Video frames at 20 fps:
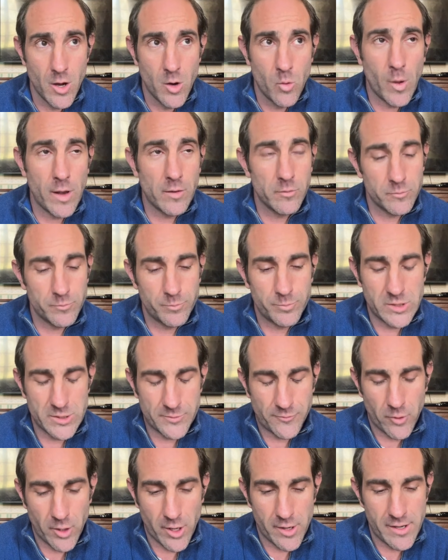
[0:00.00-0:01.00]
Well, just
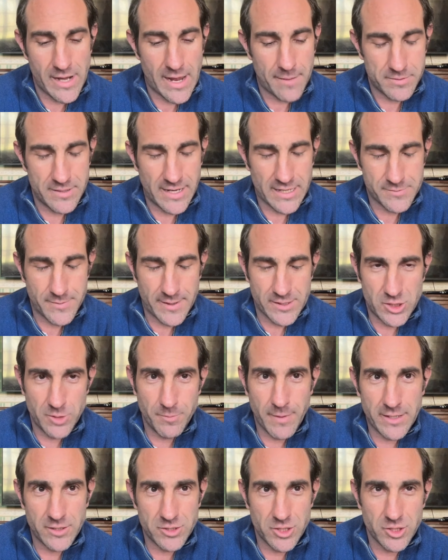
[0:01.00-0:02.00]
before I go now to Next Best, you
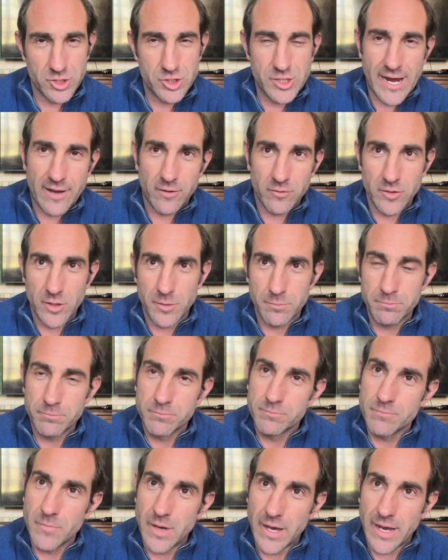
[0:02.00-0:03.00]
mentioned Cheltenham
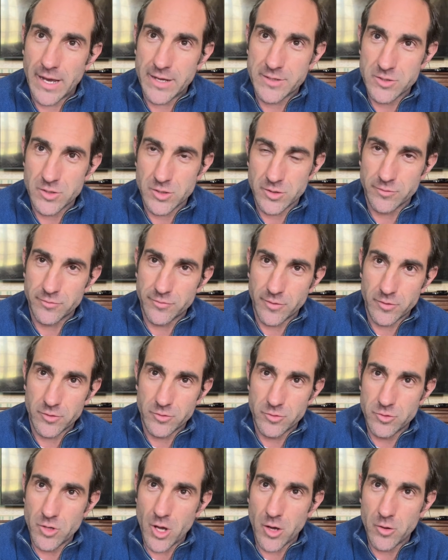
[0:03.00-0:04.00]
sort of
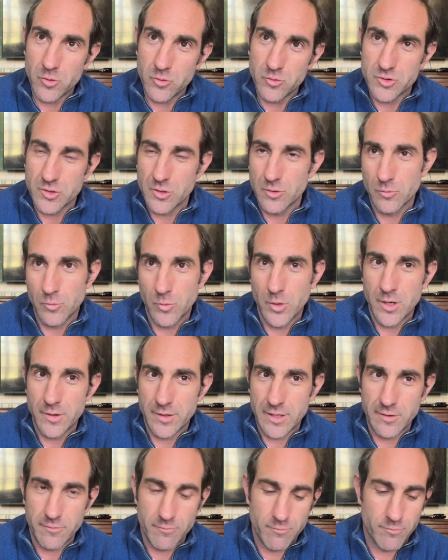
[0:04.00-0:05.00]

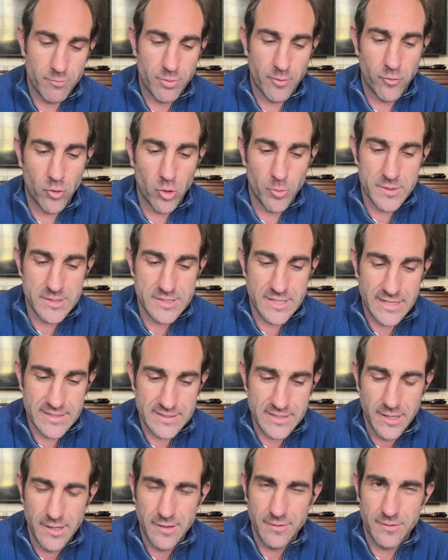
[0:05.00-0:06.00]
noteworthy performances.
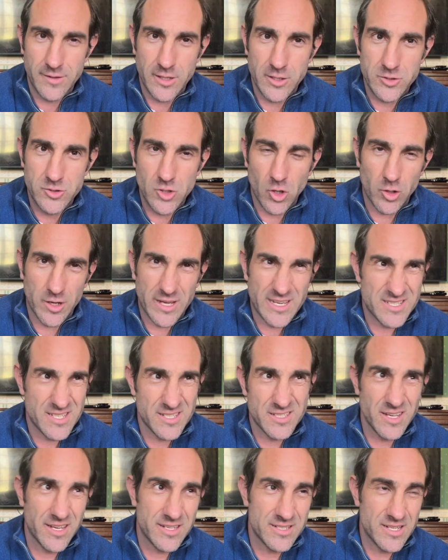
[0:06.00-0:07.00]
The Adonis
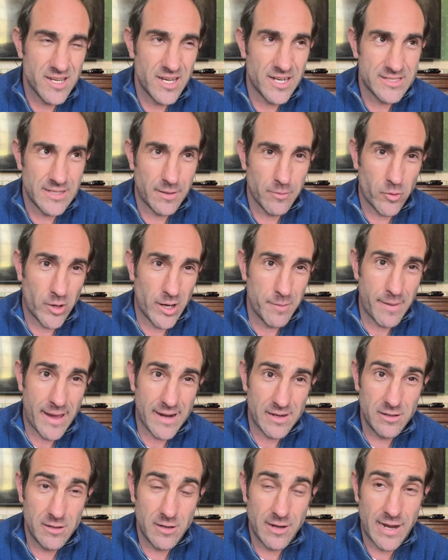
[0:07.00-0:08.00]
has cut up quite
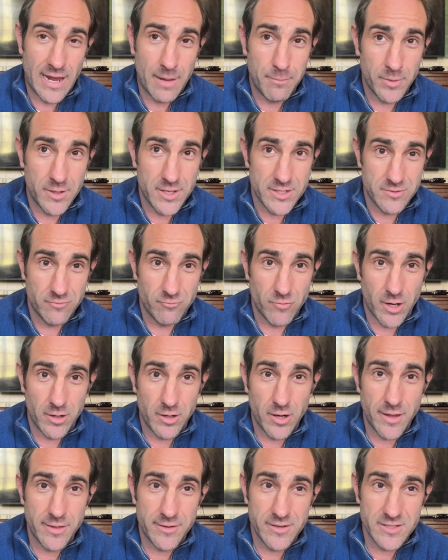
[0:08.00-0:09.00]
badly. Lambda doesn't run,
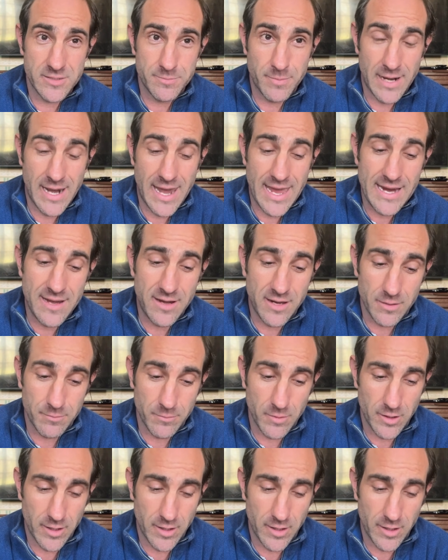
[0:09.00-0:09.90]
neither does Palladium,